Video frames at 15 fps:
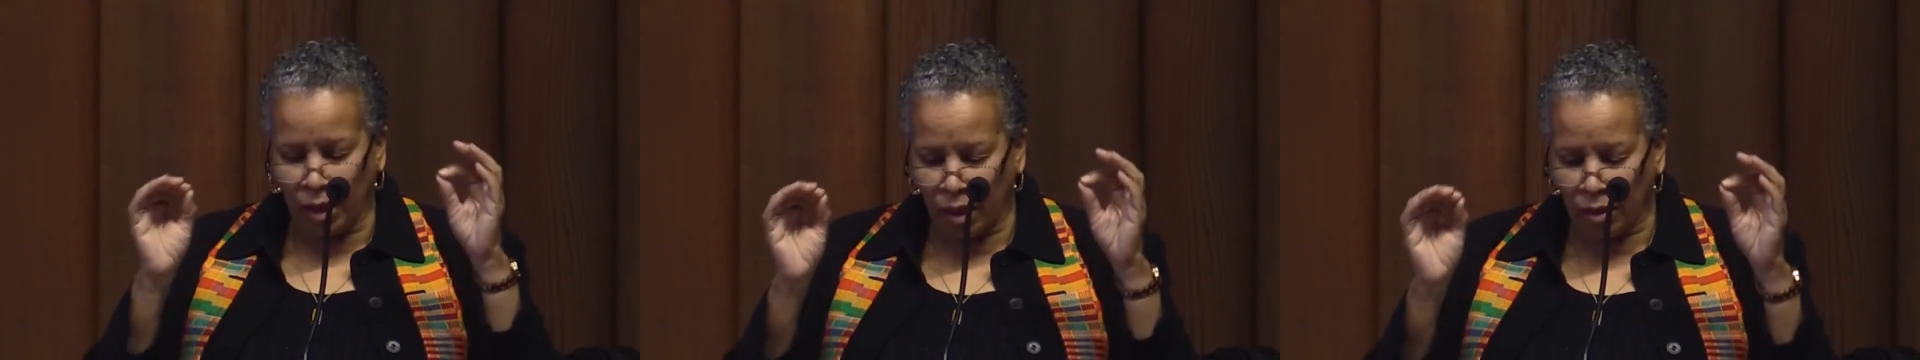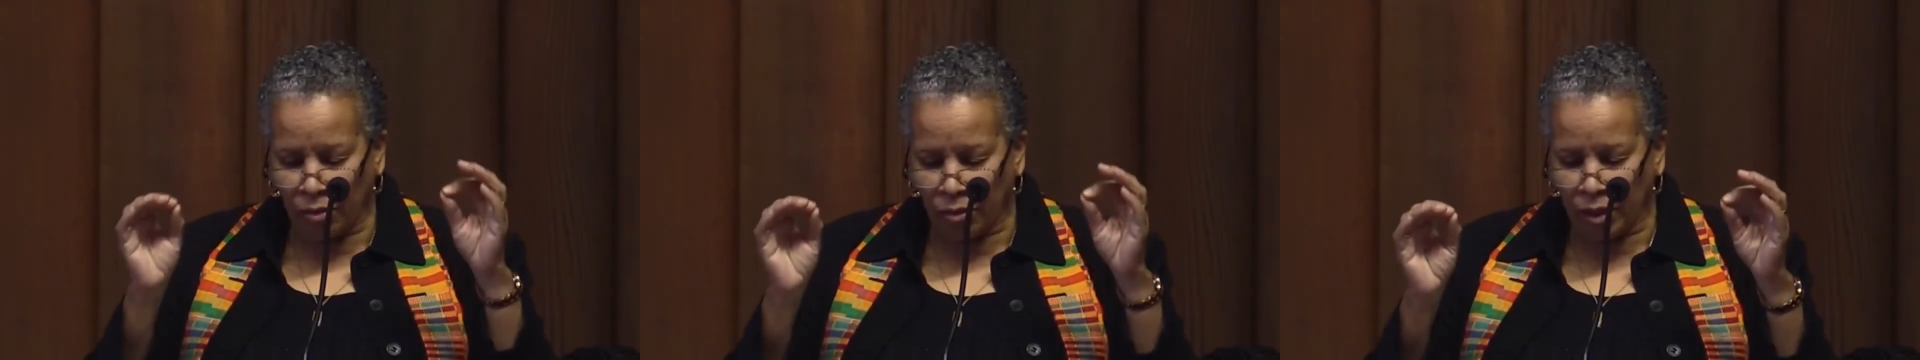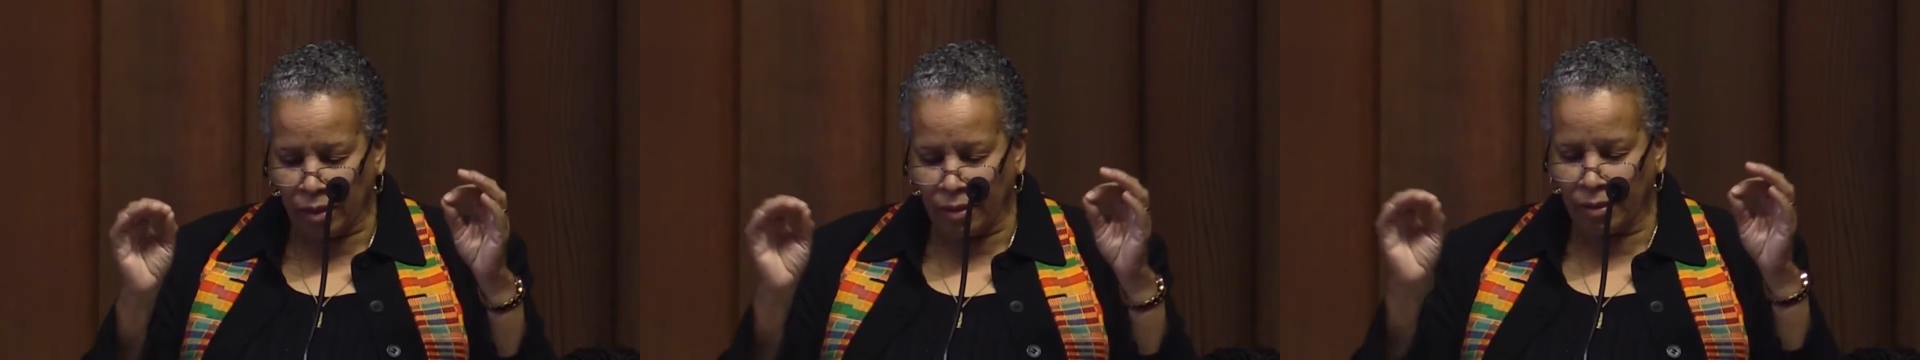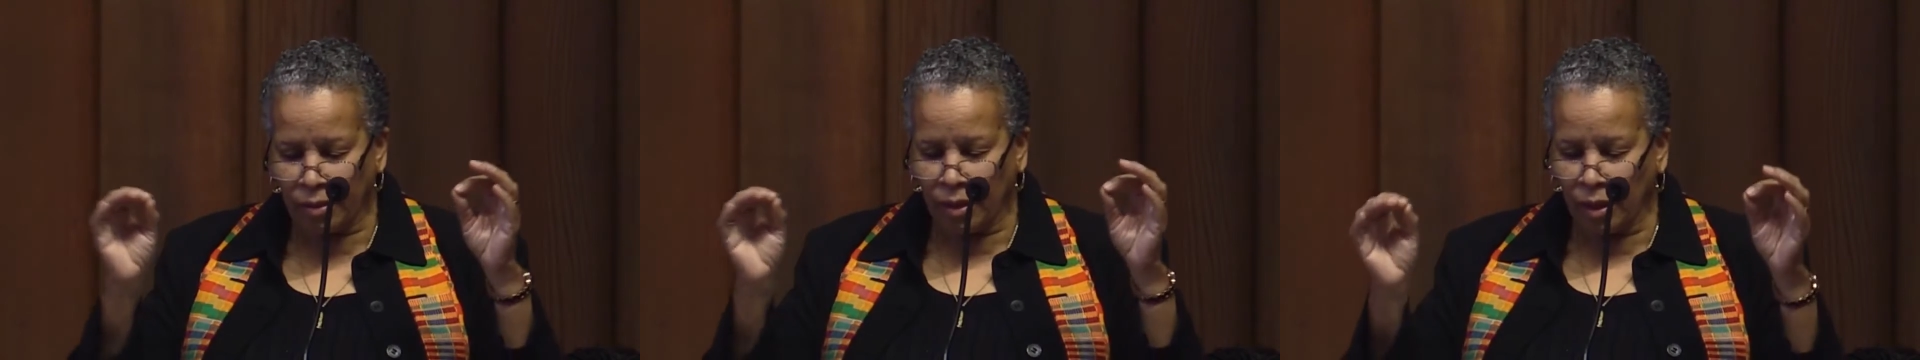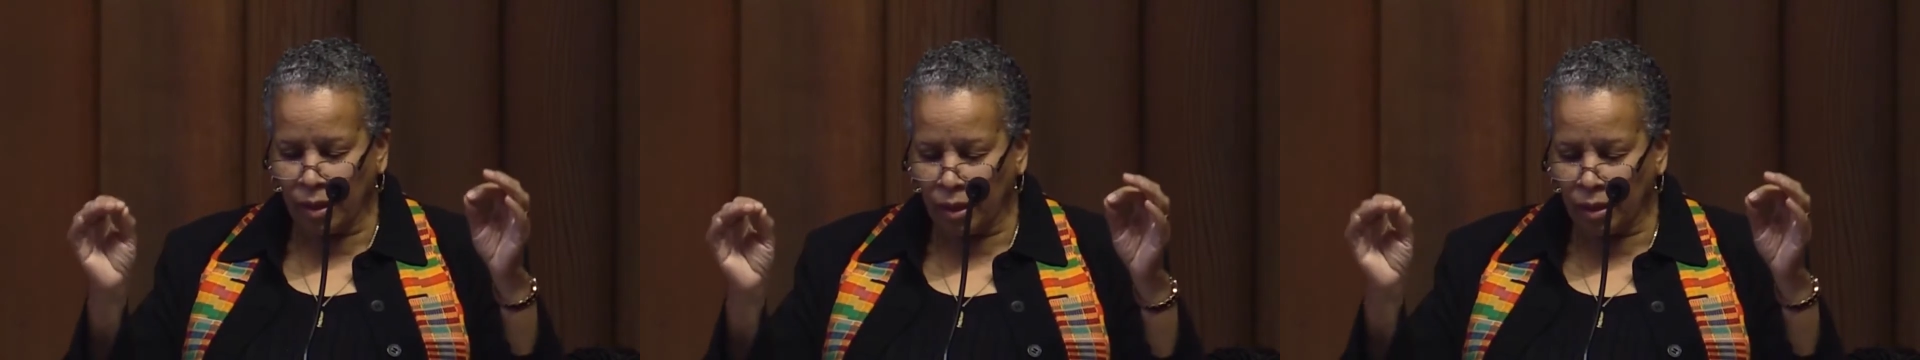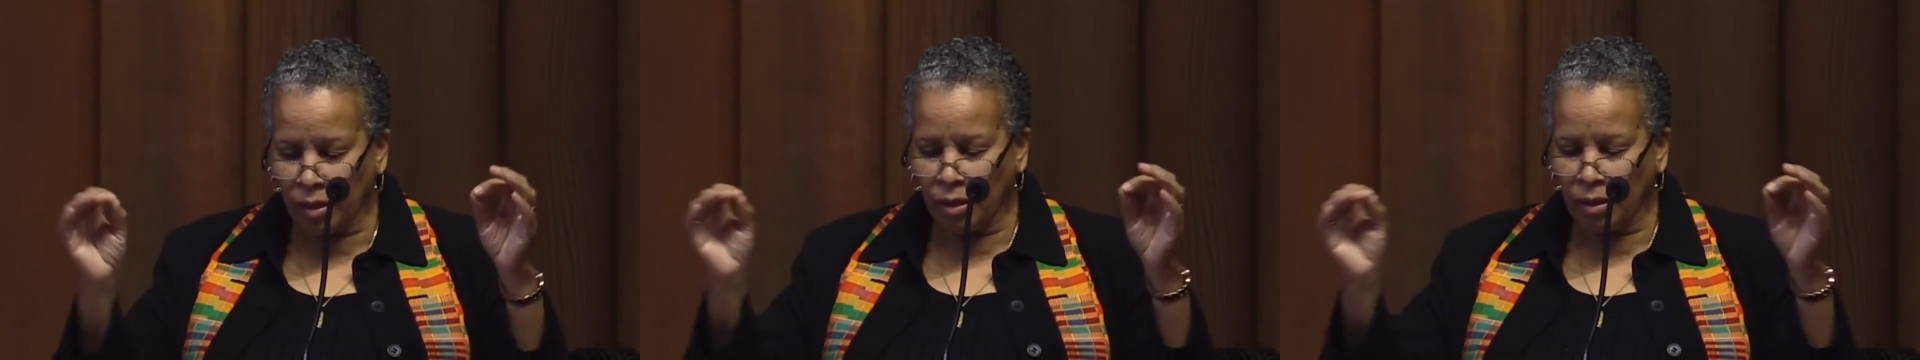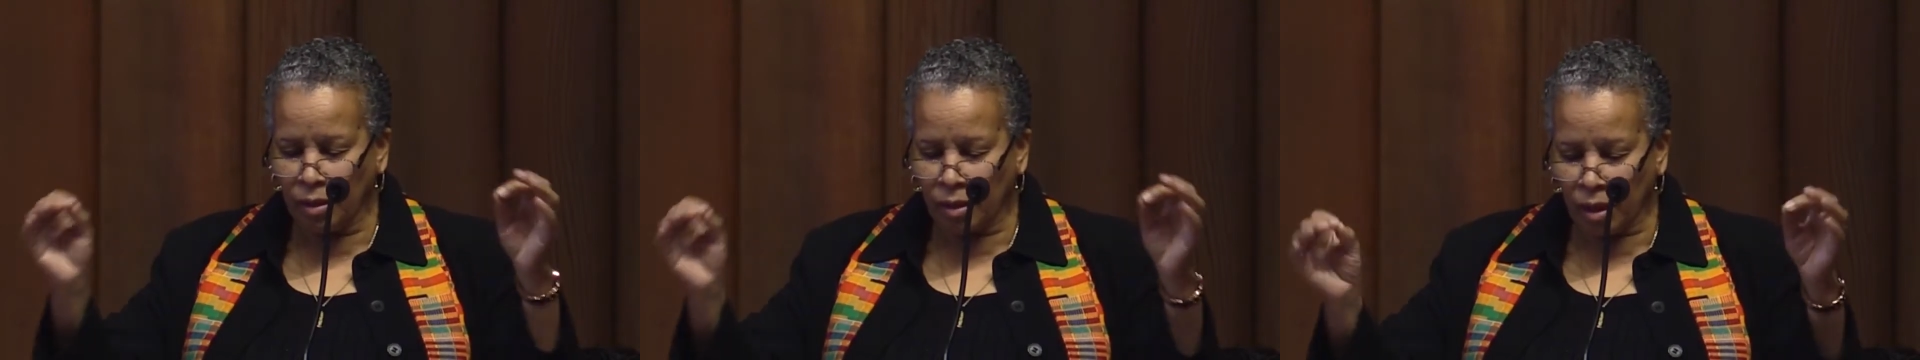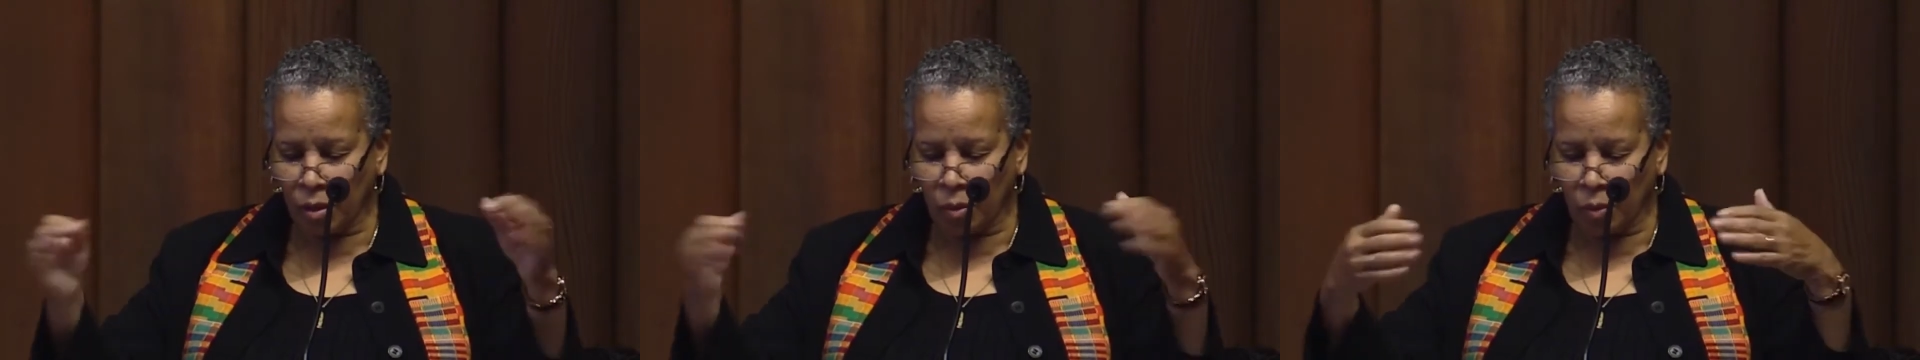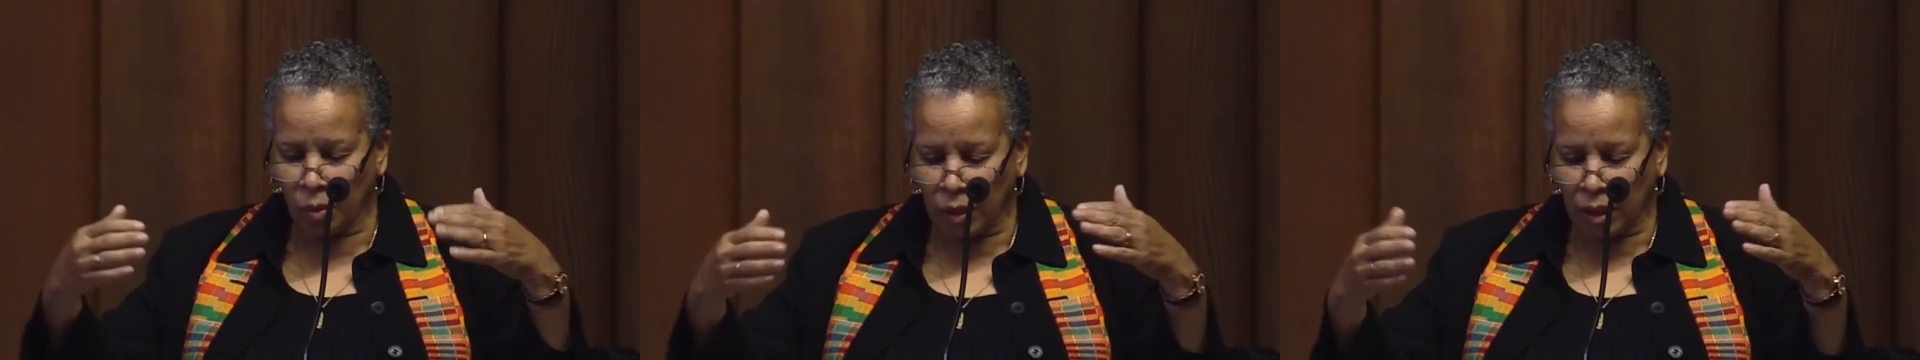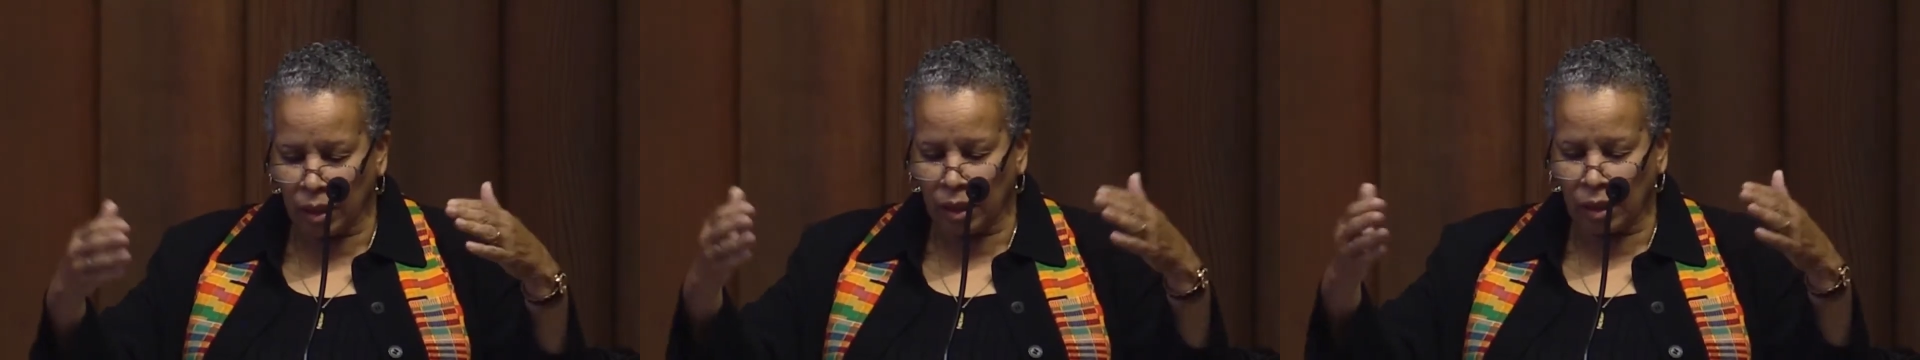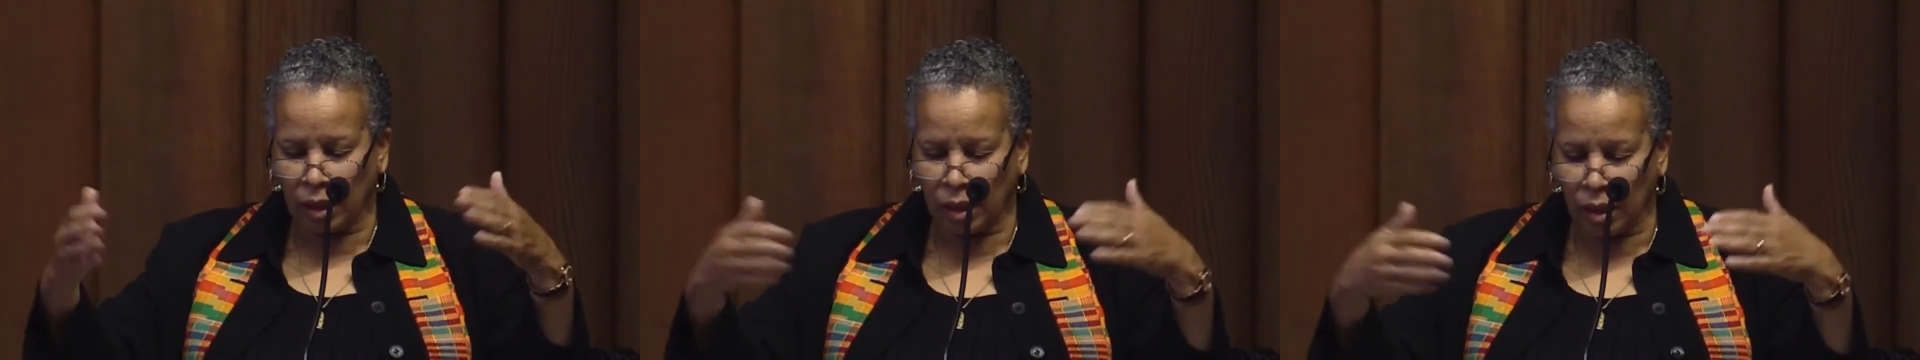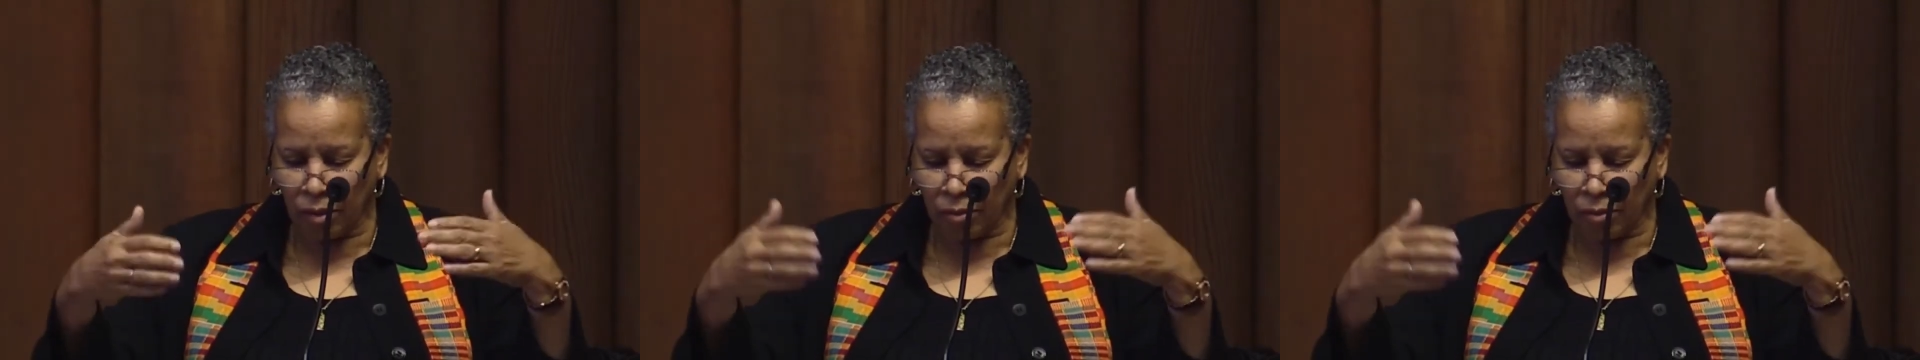everything that we,